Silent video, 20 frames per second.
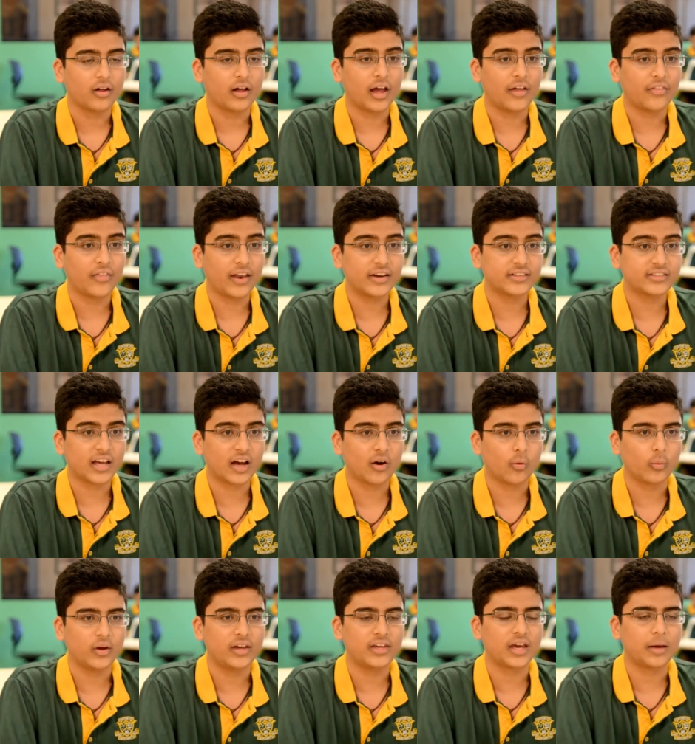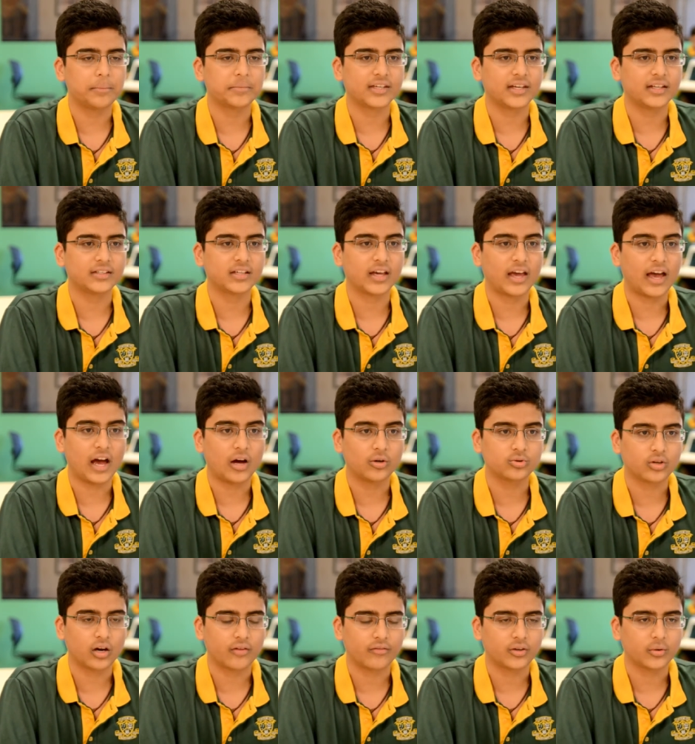And that is how we came to answer our
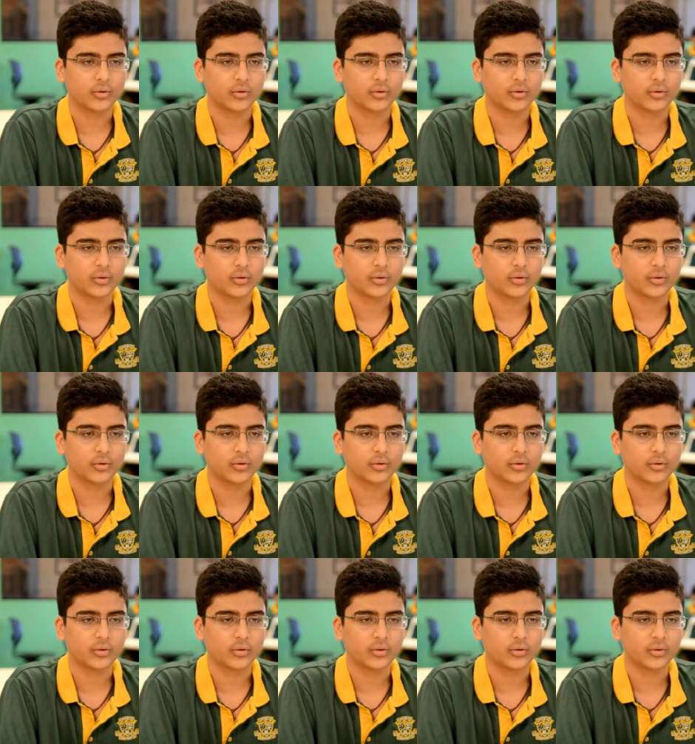driving